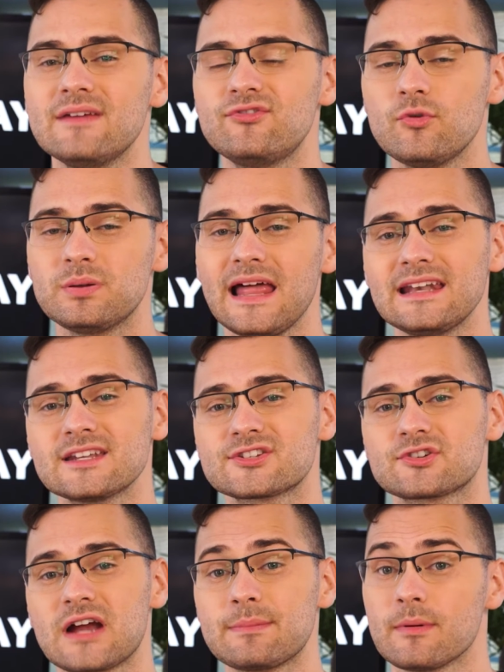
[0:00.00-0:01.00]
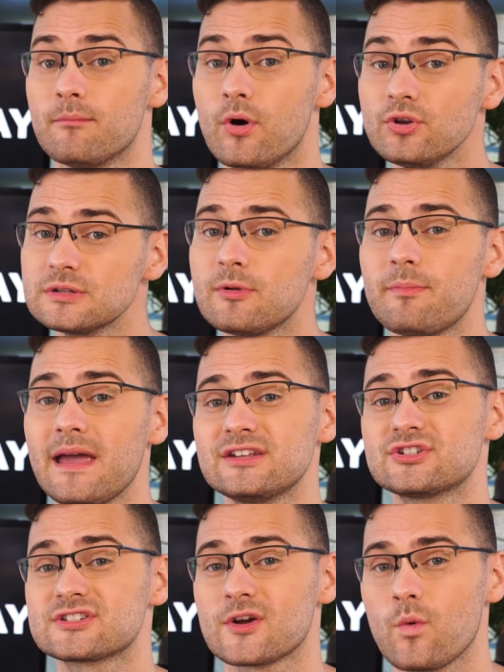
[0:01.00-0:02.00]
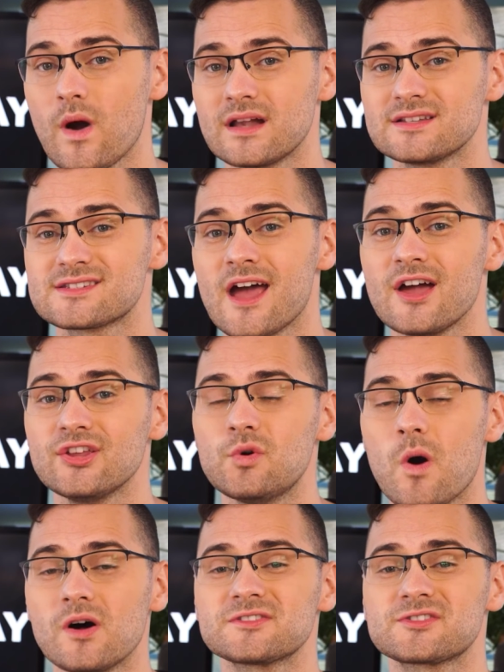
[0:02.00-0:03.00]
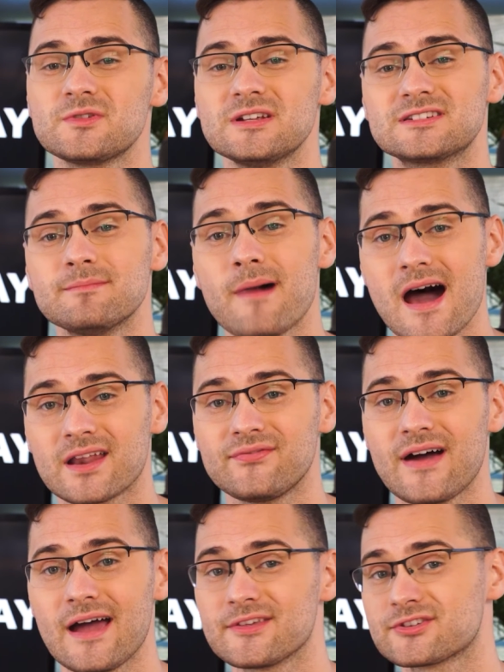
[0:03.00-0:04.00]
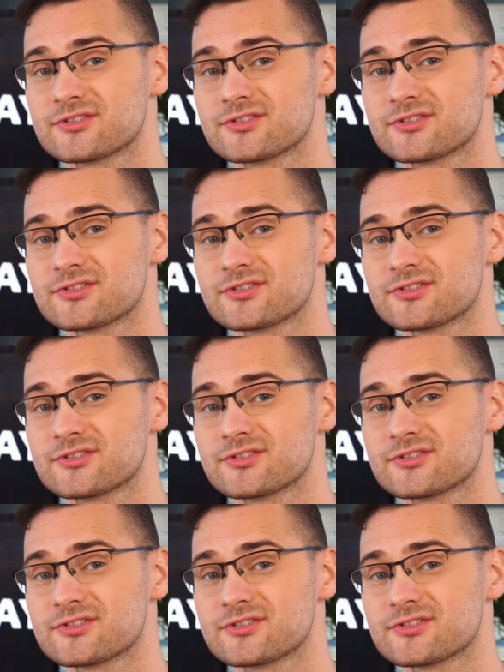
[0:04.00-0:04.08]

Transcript: If you plan to scrape multiple pages at once, you also need to modify the